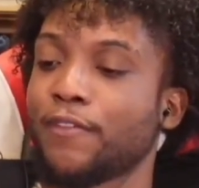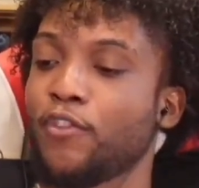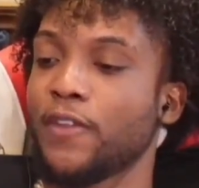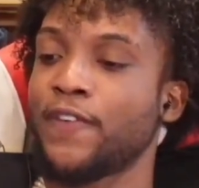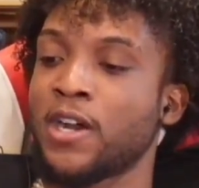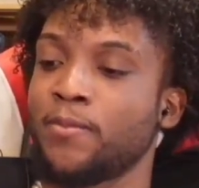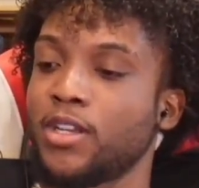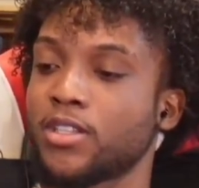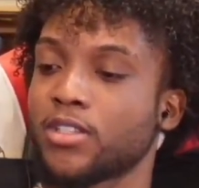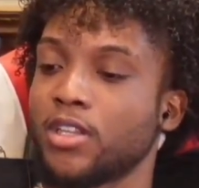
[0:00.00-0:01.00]
for like
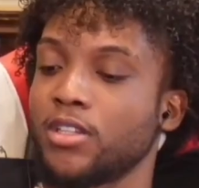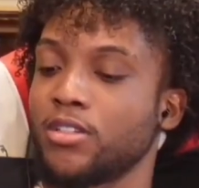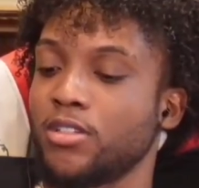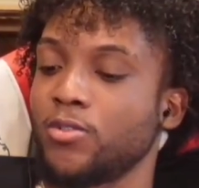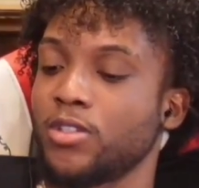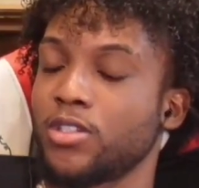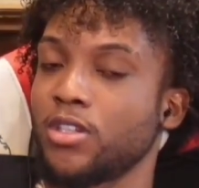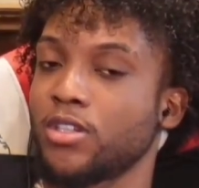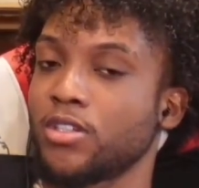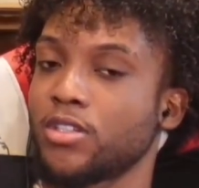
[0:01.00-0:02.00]
45 minutes, like just
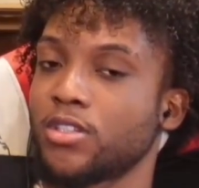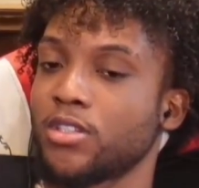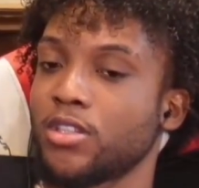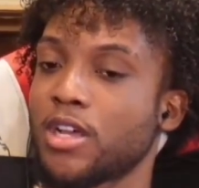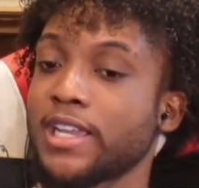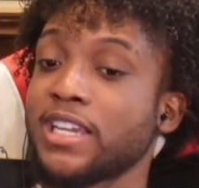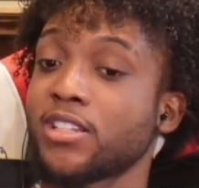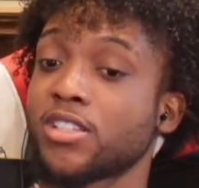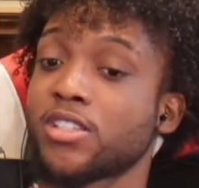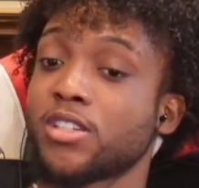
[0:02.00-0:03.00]
doing shit. Just
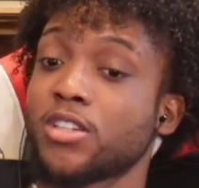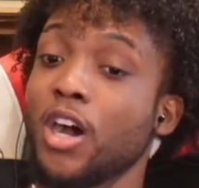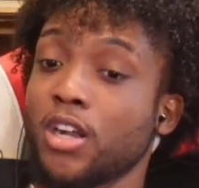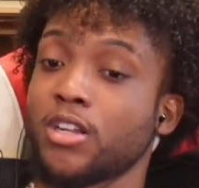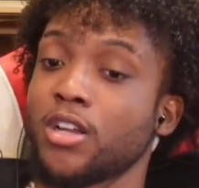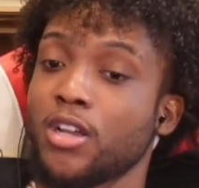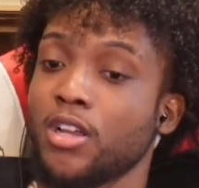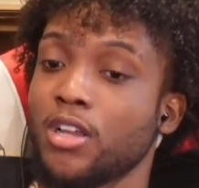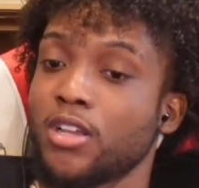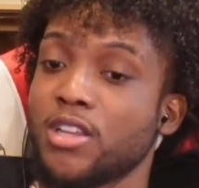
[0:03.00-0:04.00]
I get stuck.
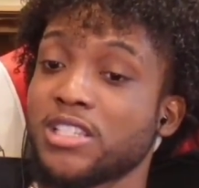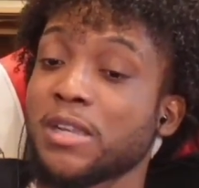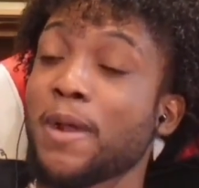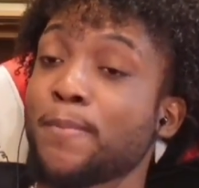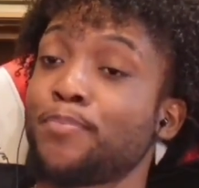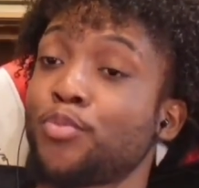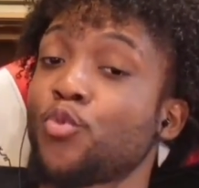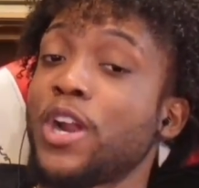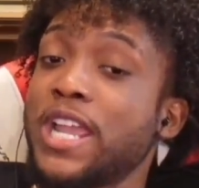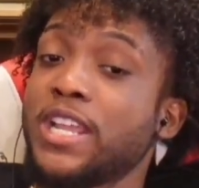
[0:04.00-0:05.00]
It's like
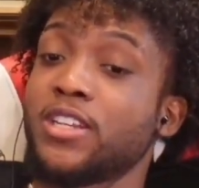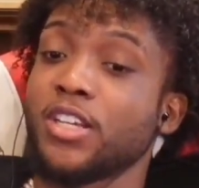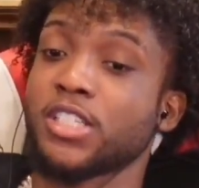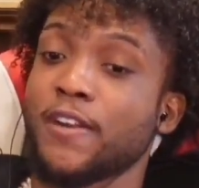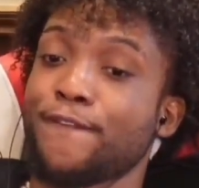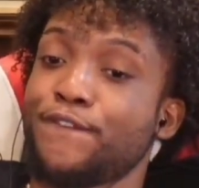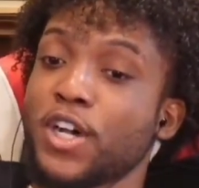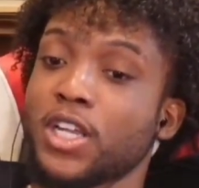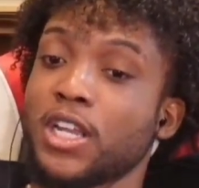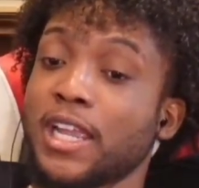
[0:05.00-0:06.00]
my brain
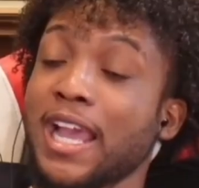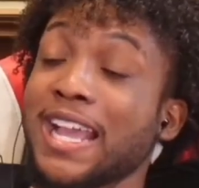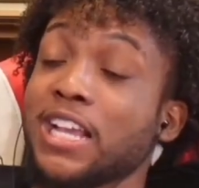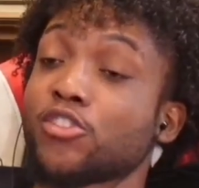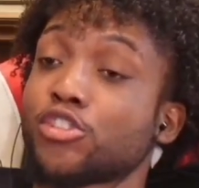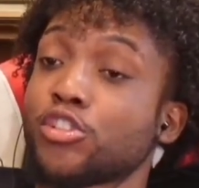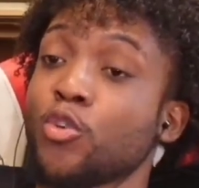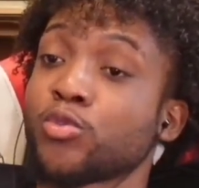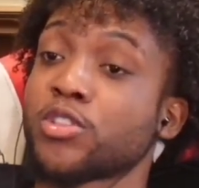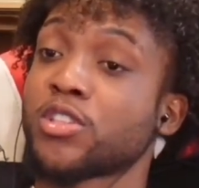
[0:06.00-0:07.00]
doesn't fucking like I get
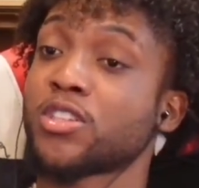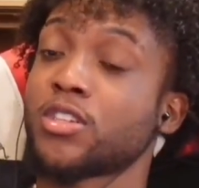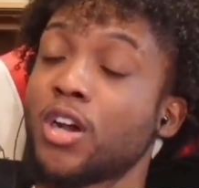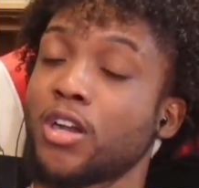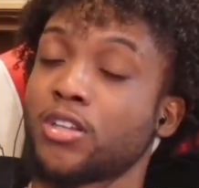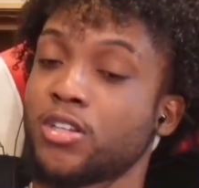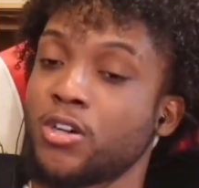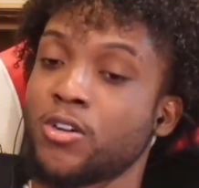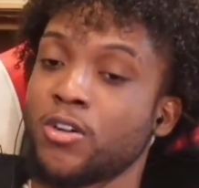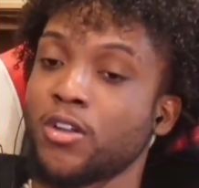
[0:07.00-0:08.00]
so
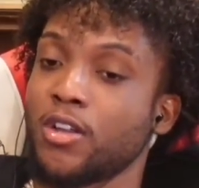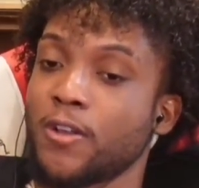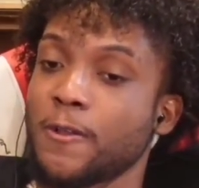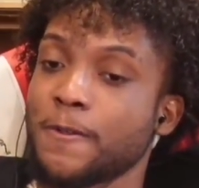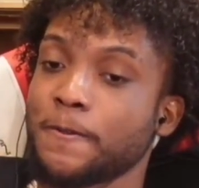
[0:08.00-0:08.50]
stuck, dog.